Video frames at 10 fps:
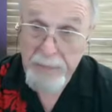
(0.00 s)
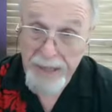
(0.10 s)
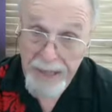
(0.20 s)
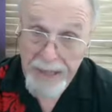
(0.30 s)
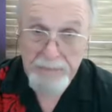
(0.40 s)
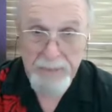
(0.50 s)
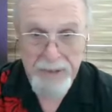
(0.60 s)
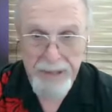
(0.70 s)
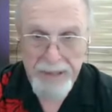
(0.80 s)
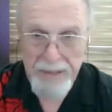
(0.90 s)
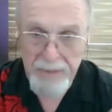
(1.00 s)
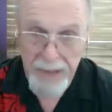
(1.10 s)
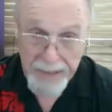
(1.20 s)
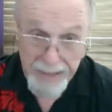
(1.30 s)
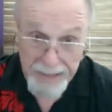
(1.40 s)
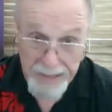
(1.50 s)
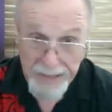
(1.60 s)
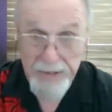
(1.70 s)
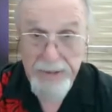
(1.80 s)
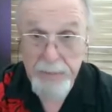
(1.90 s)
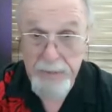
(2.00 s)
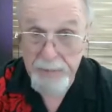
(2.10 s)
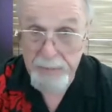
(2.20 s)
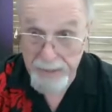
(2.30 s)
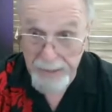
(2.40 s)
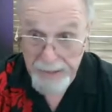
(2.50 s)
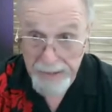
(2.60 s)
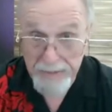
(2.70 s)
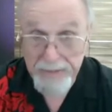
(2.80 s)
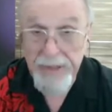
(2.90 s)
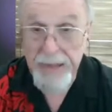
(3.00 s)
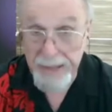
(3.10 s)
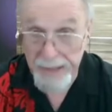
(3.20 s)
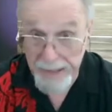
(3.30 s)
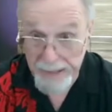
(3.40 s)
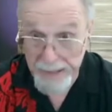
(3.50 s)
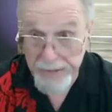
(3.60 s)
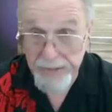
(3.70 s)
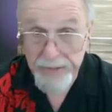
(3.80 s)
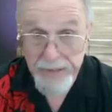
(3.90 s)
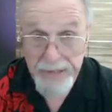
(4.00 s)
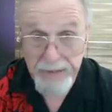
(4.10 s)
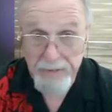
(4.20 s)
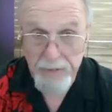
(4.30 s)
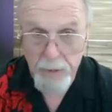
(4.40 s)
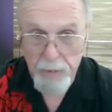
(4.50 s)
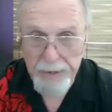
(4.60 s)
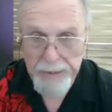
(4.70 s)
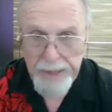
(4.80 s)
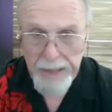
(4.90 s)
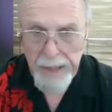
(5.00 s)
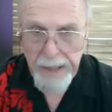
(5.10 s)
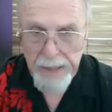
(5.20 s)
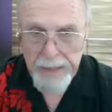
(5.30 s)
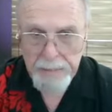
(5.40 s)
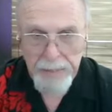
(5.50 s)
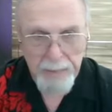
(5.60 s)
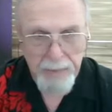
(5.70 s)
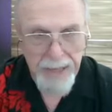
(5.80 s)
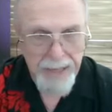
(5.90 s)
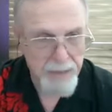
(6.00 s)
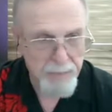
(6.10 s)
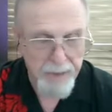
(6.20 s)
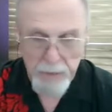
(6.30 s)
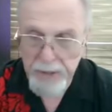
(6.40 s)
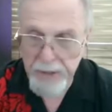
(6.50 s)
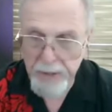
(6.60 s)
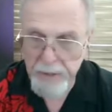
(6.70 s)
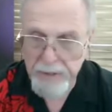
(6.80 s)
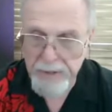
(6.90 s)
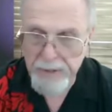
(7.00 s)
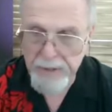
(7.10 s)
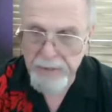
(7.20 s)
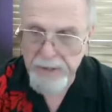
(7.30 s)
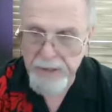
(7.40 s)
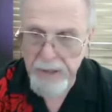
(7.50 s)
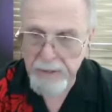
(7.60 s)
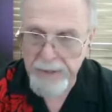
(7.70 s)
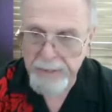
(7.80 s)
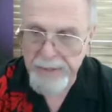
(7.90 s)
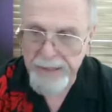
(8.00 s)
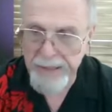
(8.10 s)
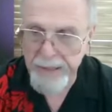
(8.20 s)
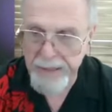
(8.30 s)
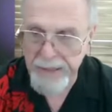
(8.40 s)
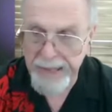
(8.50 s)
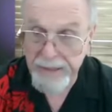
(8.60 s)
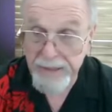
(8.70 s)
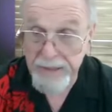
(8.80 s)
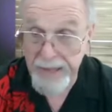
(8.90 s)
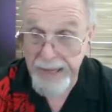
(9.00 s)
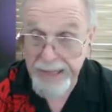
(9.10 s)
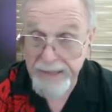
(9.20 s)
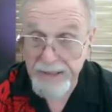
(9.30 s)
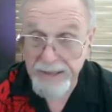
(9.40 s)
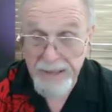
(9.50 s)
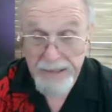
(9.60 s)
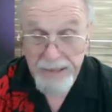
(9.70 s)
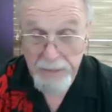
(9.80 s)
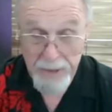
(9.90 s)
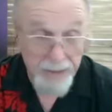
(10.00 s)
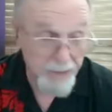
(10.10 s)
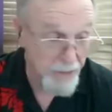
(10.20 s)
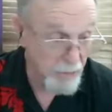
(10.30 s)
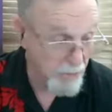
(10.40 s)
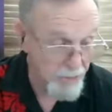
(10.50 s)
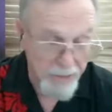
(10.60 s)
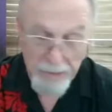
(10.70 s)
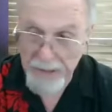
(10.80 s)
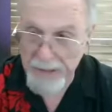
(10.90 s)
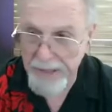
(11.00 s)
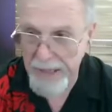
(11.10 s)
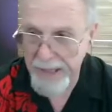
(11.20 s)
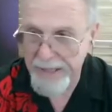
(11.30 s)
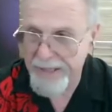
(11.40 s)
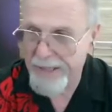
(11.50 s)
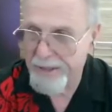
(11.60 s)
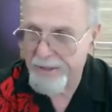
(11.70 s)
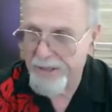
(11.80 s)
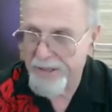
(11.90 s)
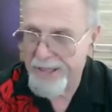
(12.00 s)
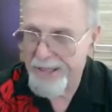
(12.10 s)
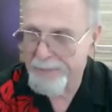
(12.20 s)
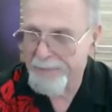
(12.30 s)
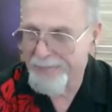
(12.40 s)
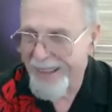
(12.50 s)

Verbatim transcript: I become productive. I continue to be productive and I continue to step forward. Uh, people ask me, what do you do with your service dog when I'm sitting on a council dais? And I say, well, he just crawls underneath the dais and goes to sleep.